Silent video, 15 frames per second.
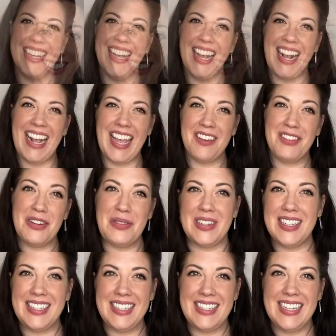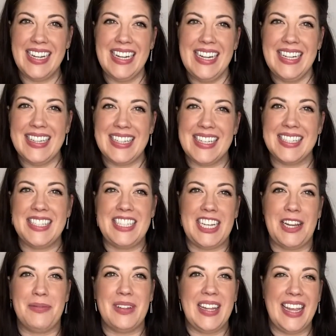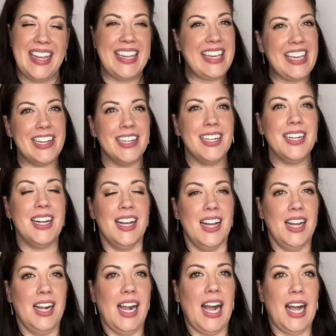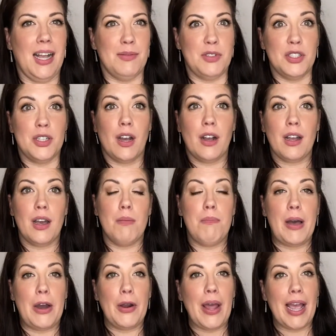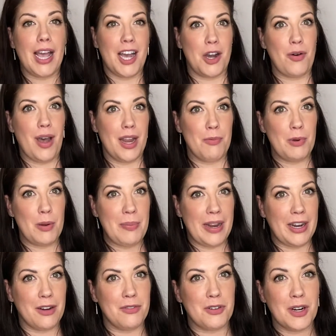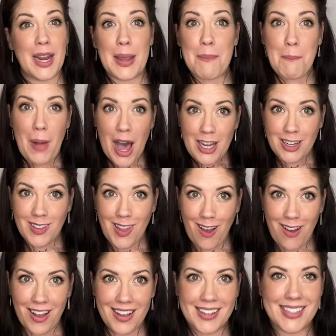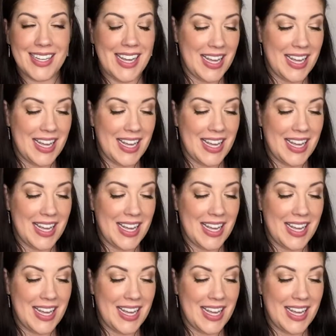Hi everyone, Liz J. Millea here to talk about how I prepare for a monologue.